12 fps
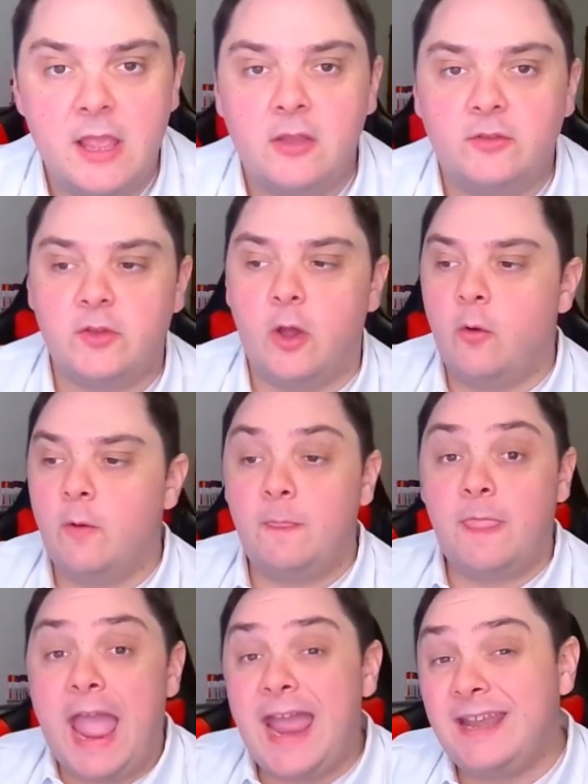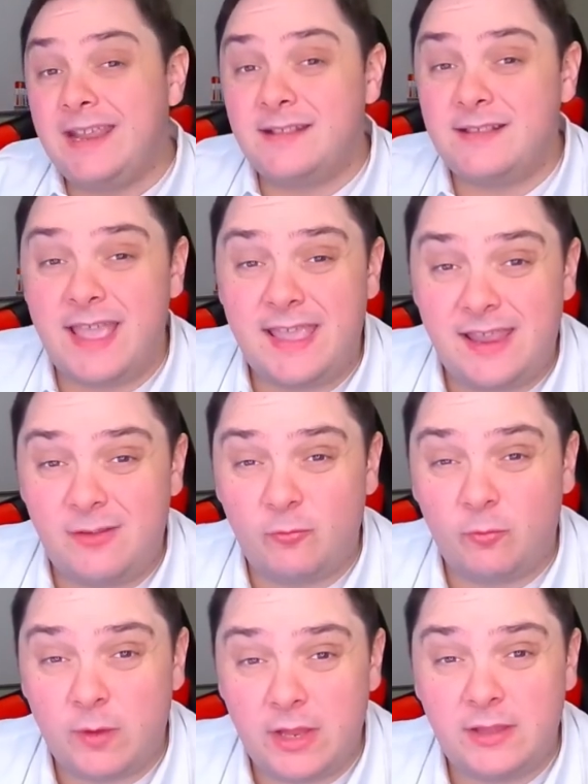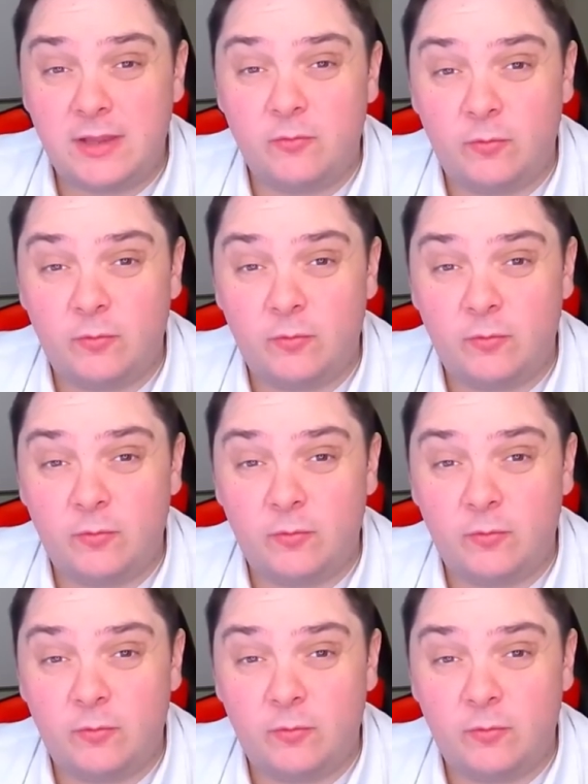So that is a really,